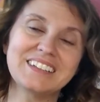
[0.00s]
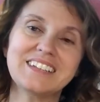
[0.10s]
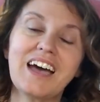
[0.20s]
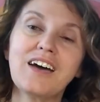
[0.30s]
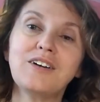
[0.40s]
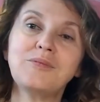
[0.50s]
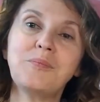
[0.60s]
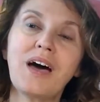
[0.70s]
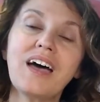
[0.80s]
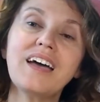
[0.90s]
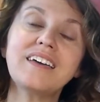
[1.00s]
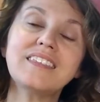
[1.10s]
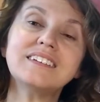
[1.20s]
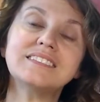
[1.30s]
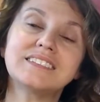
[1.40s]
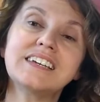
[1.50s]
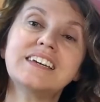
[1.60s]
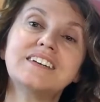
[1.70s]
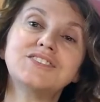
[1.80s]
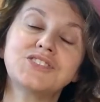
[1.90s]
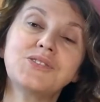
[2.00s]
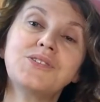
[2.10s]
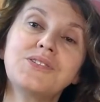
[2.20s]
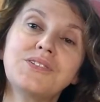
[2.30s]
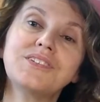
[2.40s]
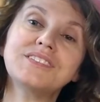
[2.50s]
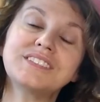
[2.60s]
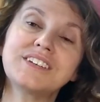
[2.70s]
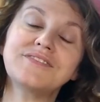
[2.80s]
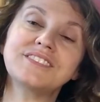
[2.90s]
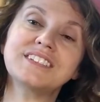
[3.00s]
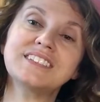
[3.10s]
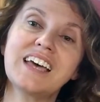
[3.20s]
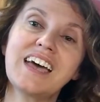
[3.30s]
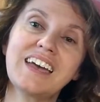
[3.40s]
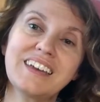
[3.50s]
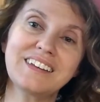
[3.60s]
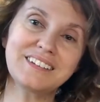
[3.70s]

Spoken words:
down by the seashore sifting sand.